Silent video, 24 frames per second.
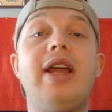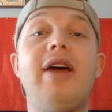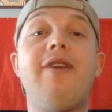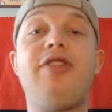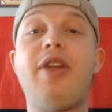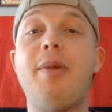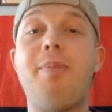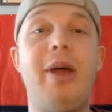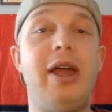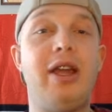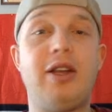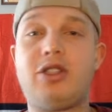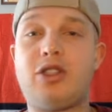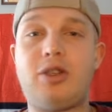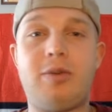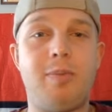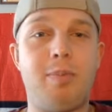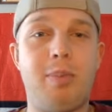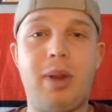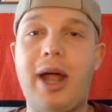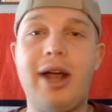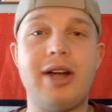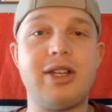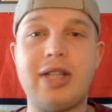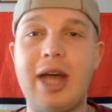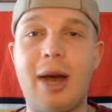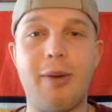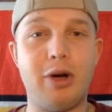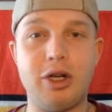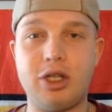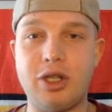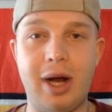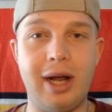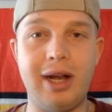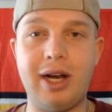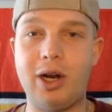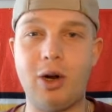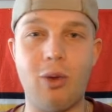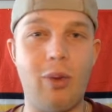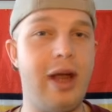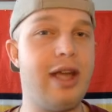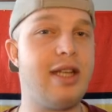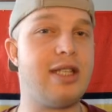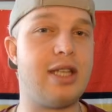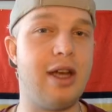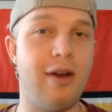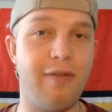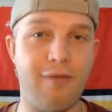of the big players that were traded away
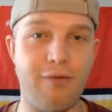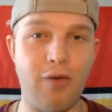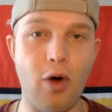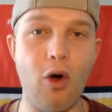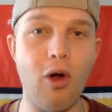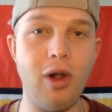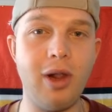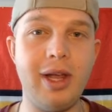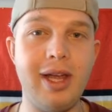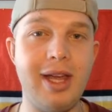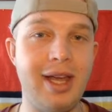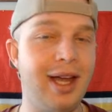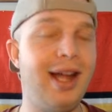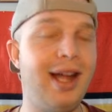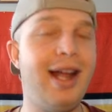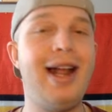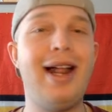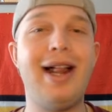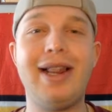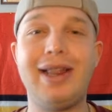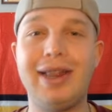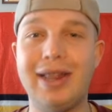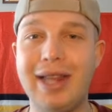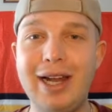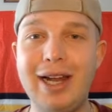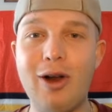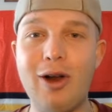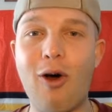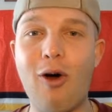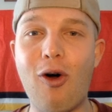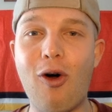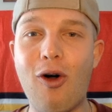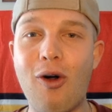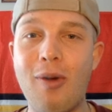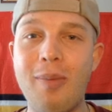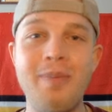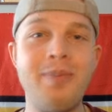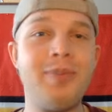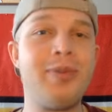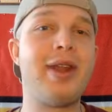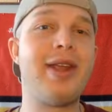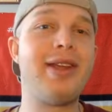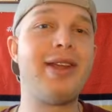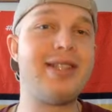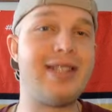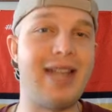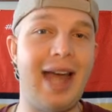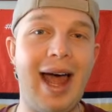Toffoli, Lindholm,
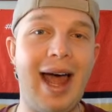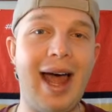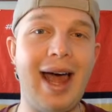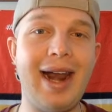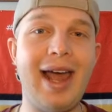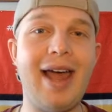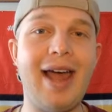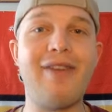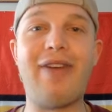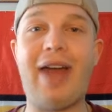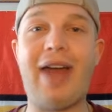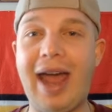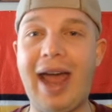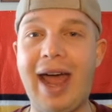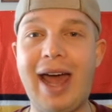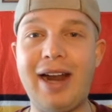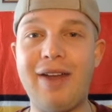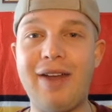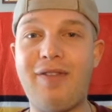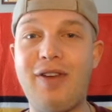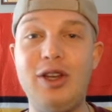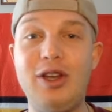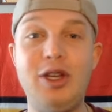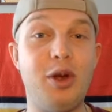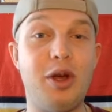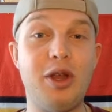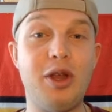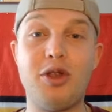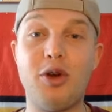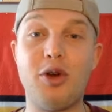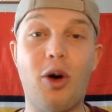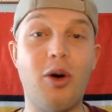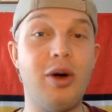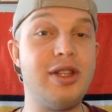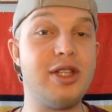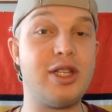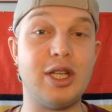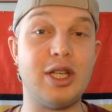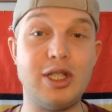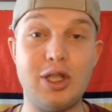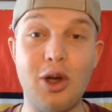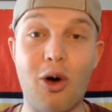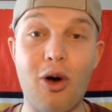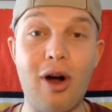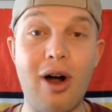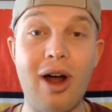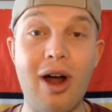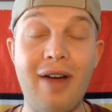Tanev, Hanifin. You can throw in
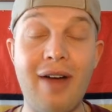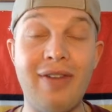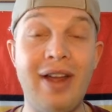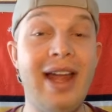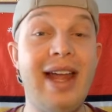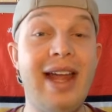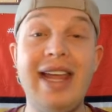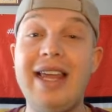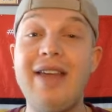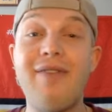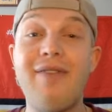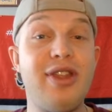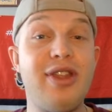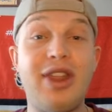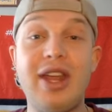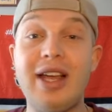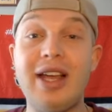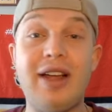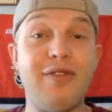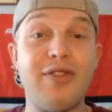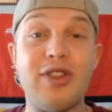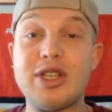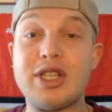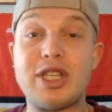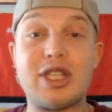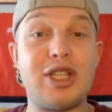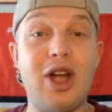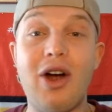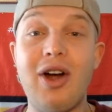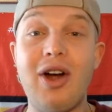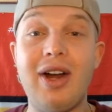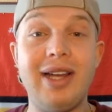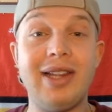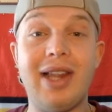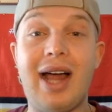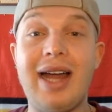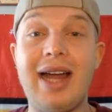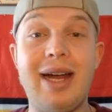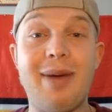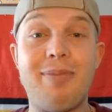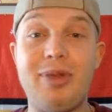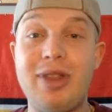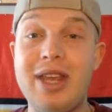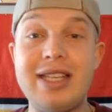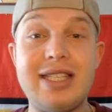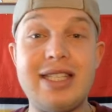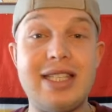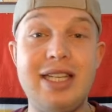Zadorov. Even think of the starting lineup
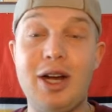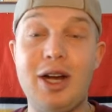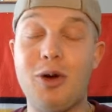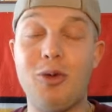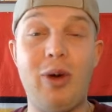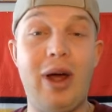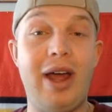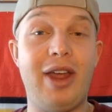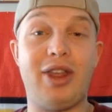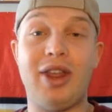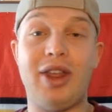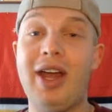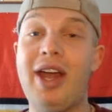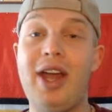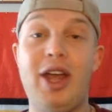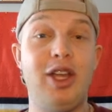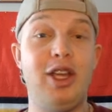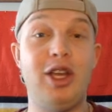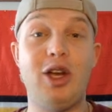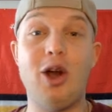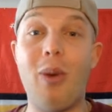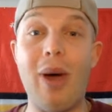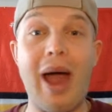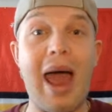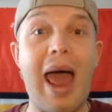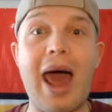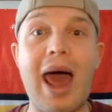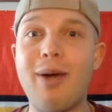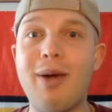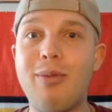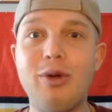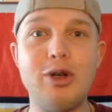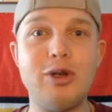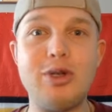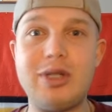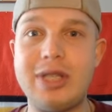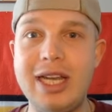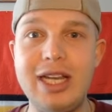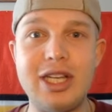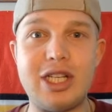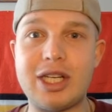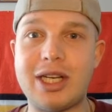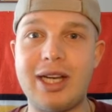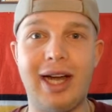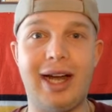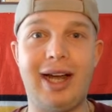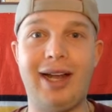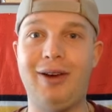this year with, you know, Adam
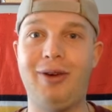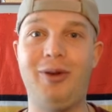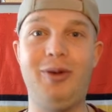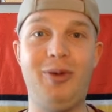Ruzicka